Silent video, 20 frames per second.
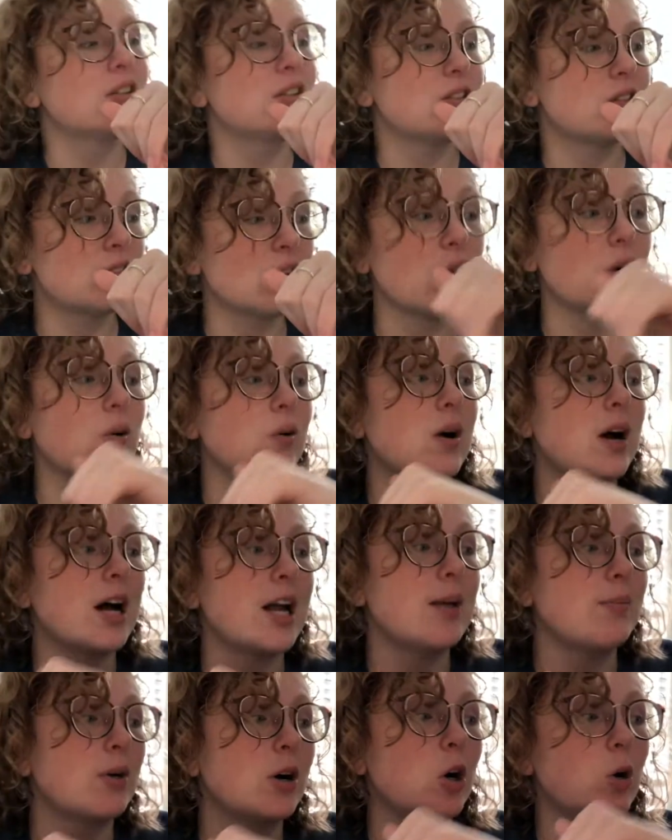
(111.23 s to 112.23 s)
So
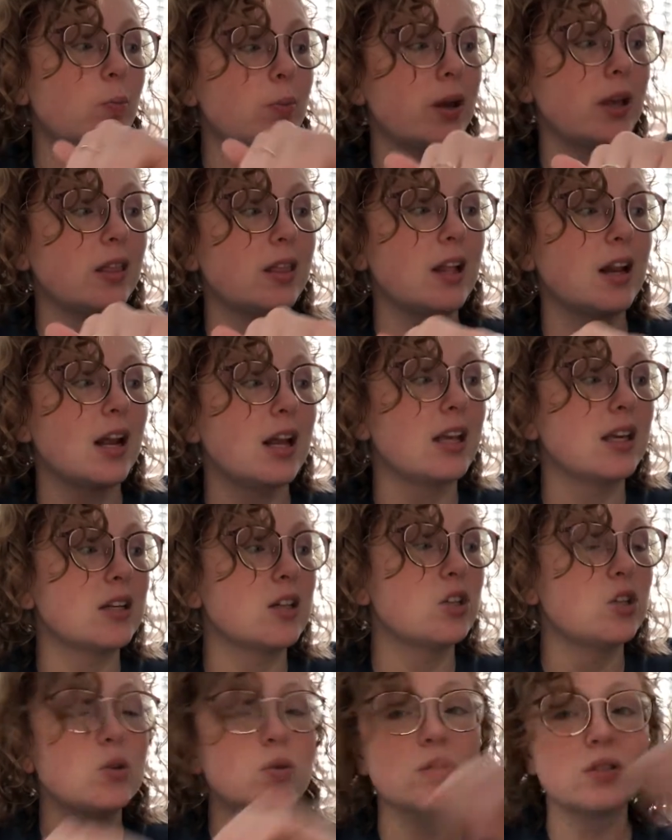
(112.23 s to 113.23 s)
I'm hoping that I can
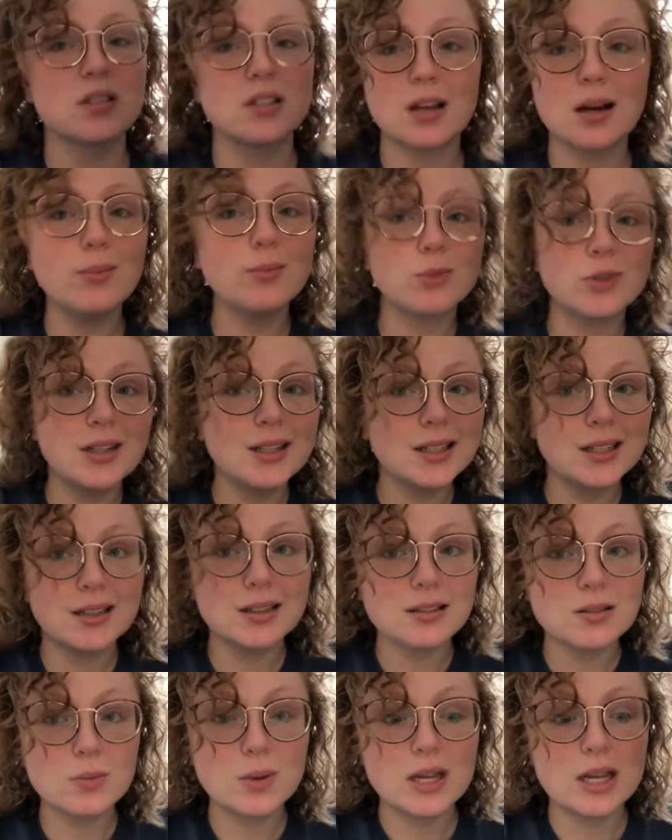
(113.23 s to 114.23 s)
do some reading
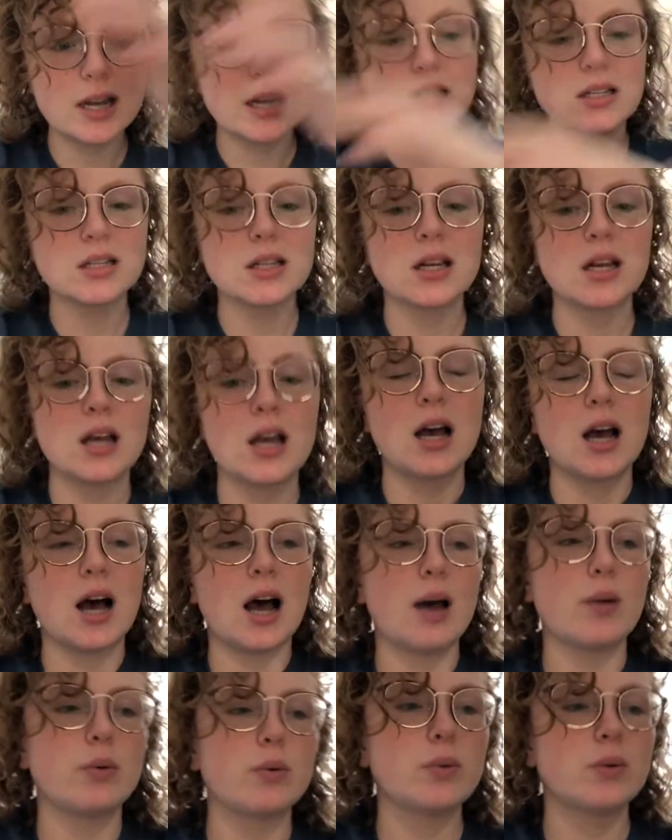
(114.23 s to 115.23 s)
this weekend.
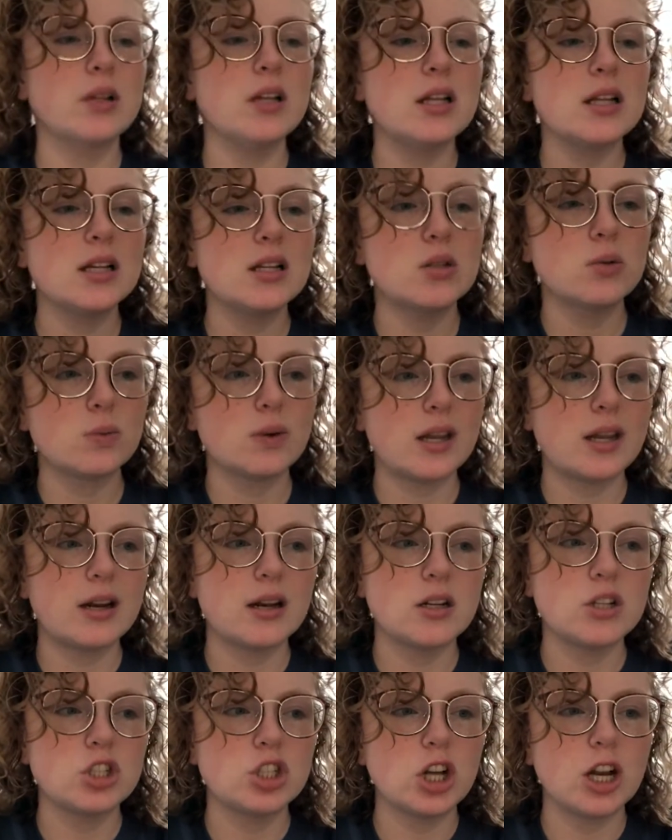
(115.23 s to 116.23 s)
I would really like to
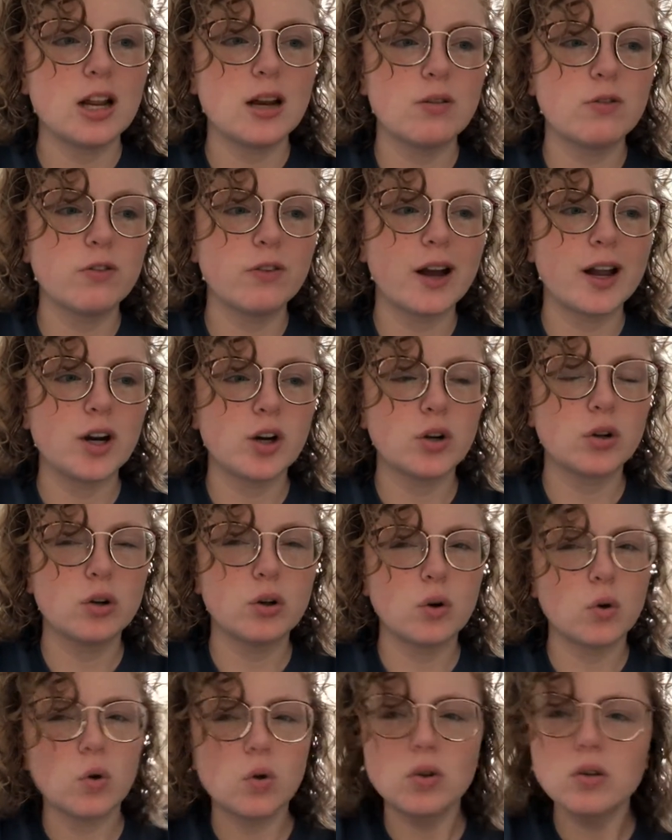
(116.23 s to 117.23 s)
read Jade Fire
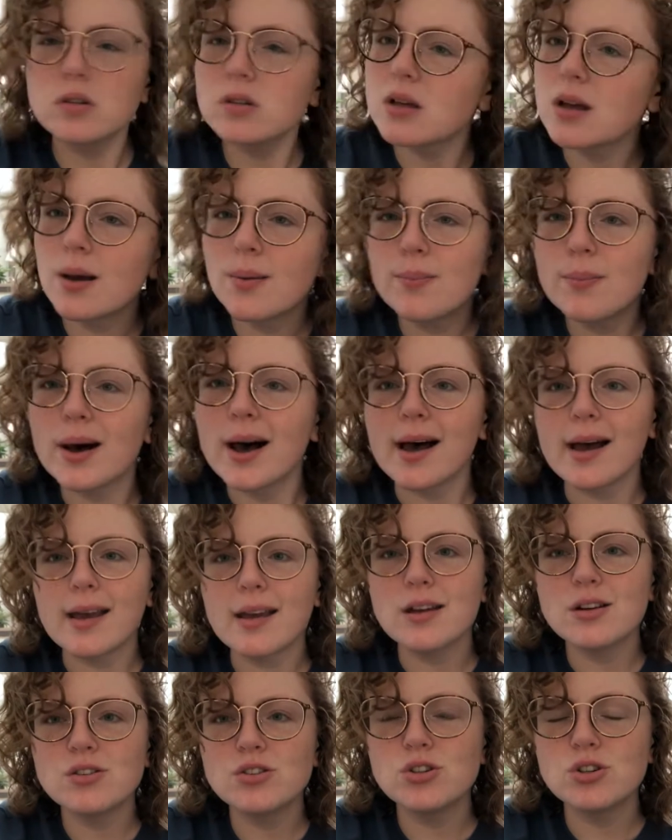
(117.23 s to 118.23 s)
Gold
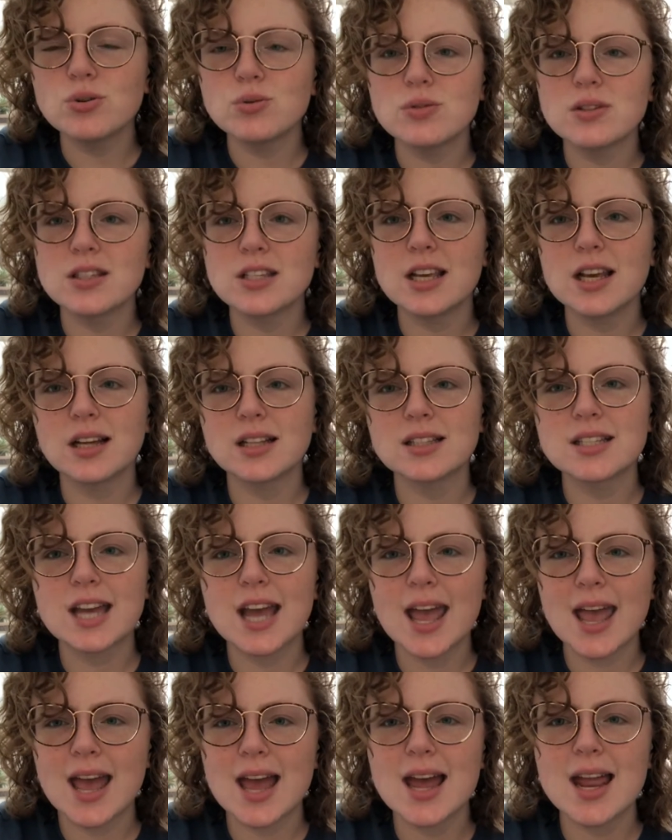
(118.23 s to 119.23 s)
by June C.L.
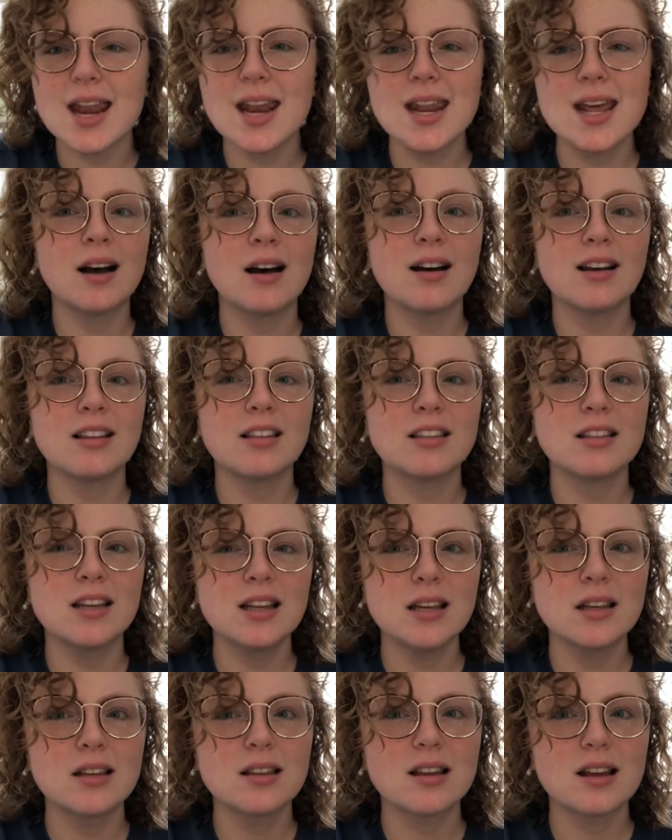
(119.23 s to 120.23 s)
Tan. I
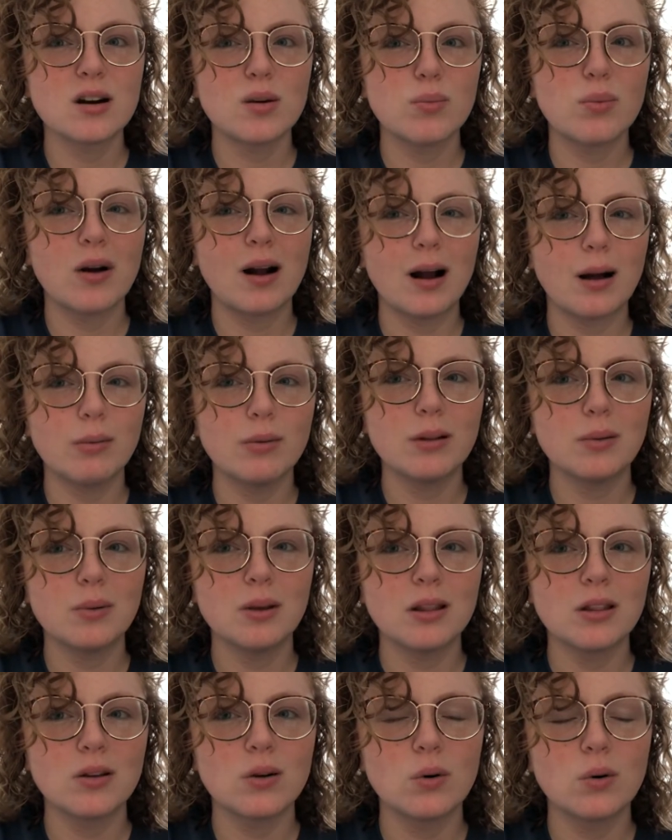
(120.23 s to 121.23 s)
think that'll probably be
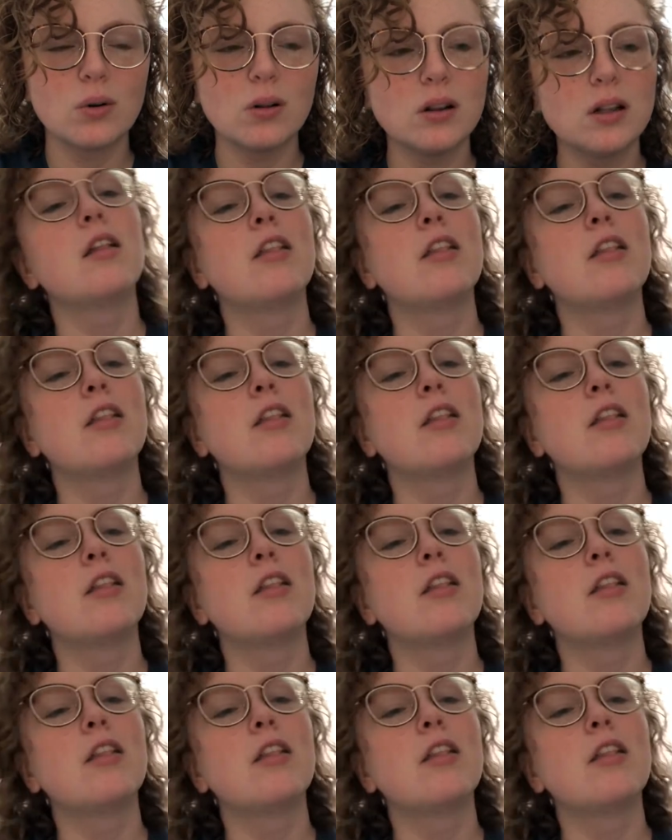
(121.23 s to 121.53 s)
the goal.